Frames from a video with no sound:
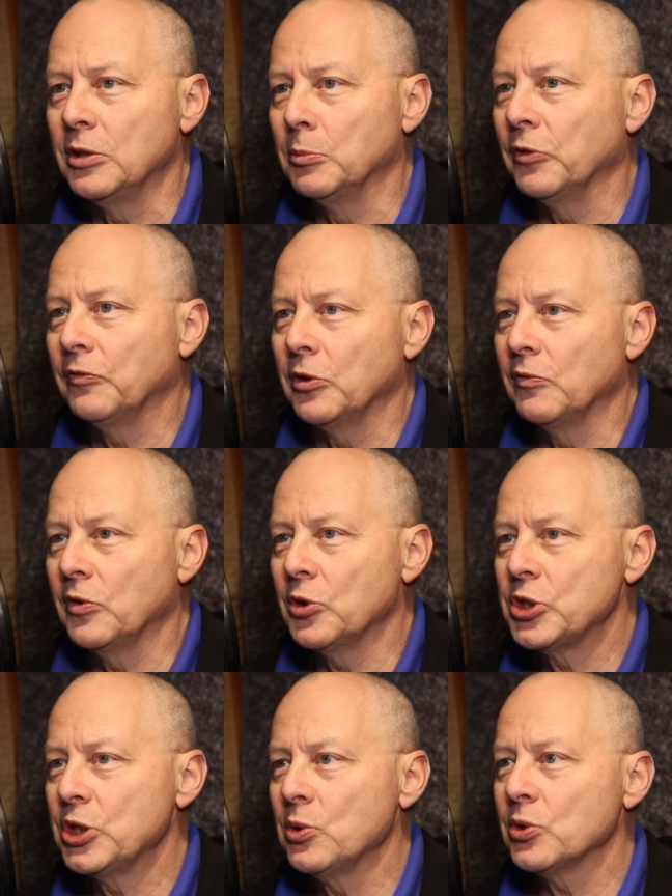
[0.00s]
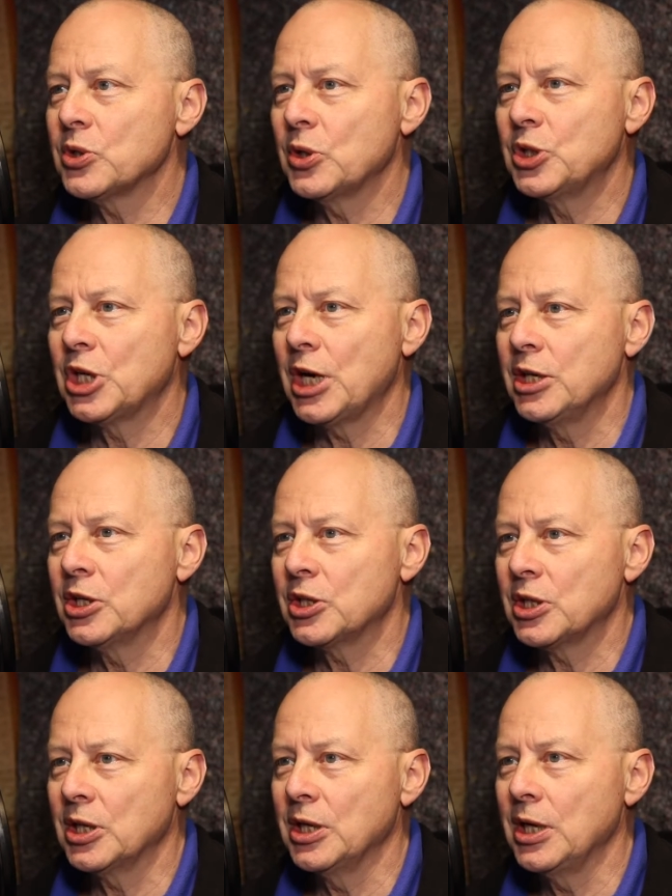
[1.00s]
of your voice, you also
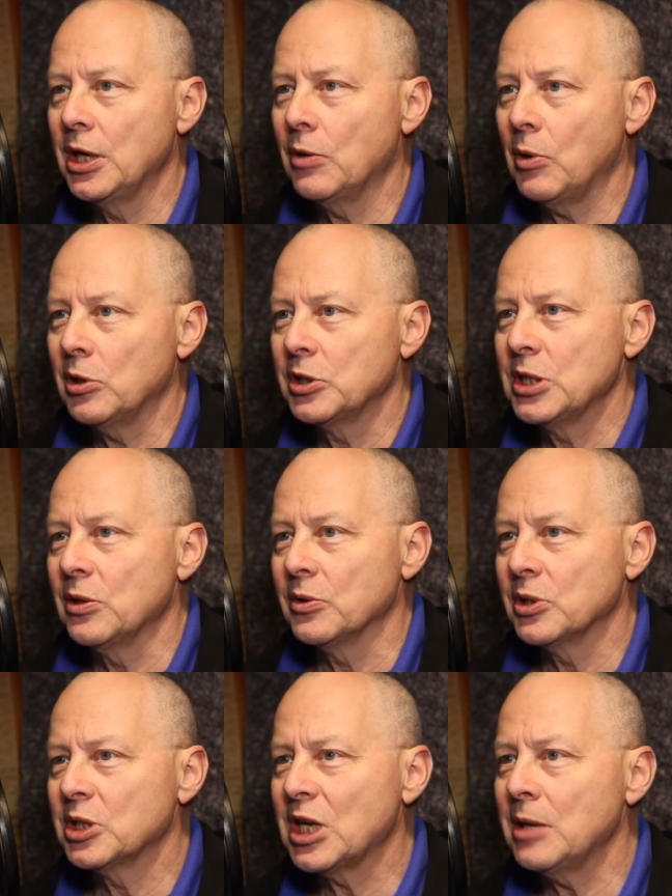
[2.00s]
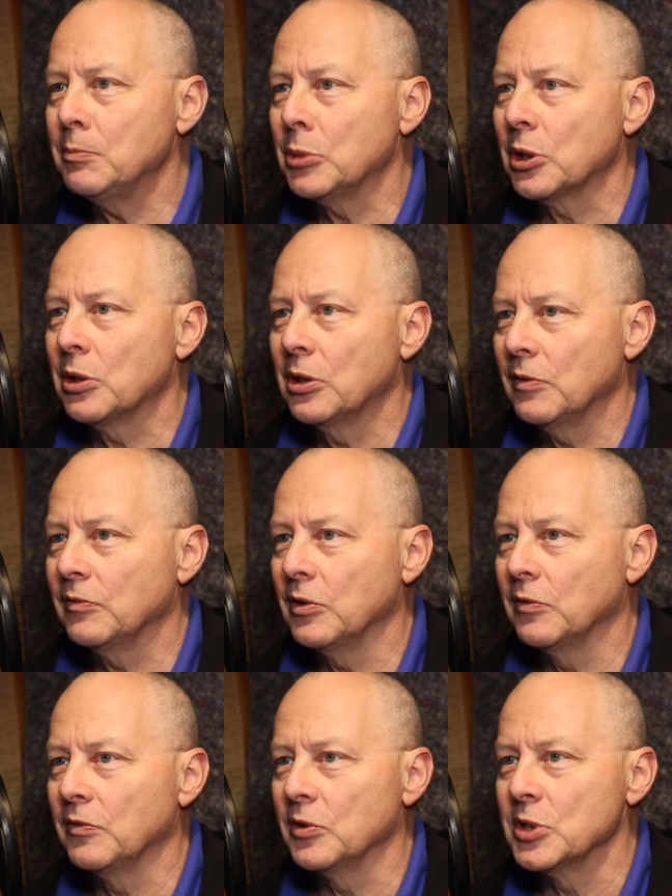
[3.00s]
change the quality or the timbre of your
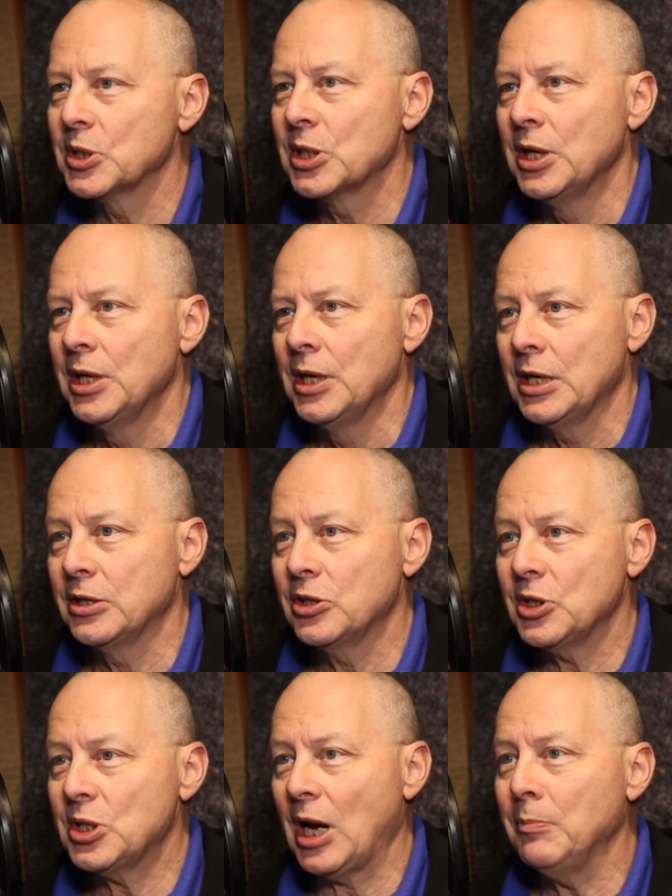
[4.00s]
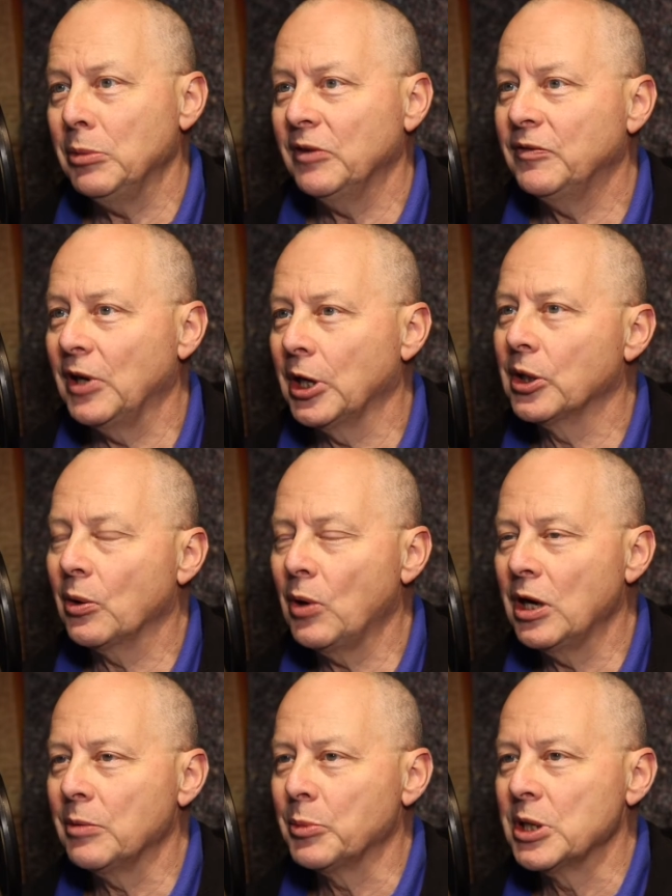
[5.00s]
voice. And just amplifying the
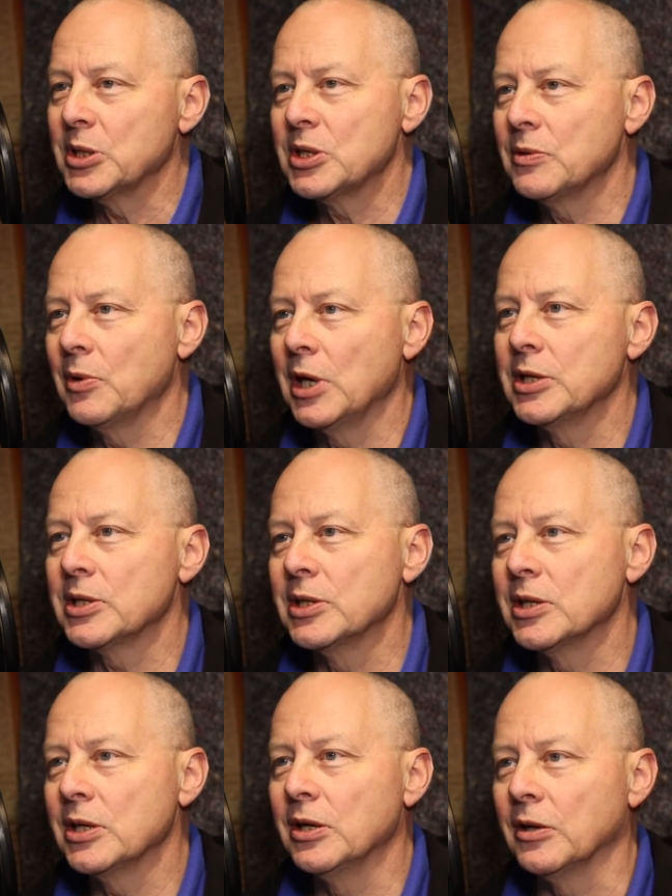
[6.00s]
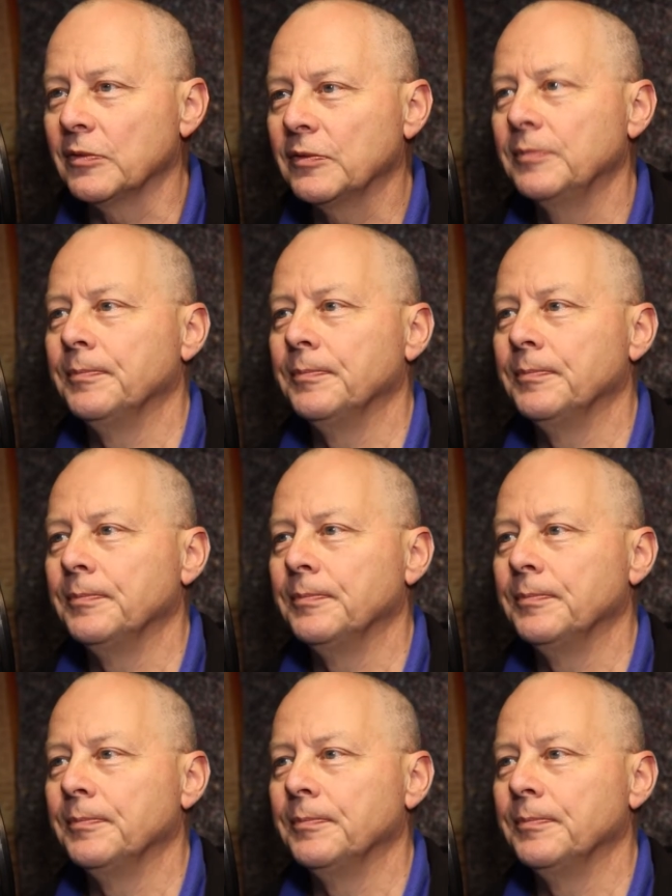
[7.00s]
quiet bits really isn't enough.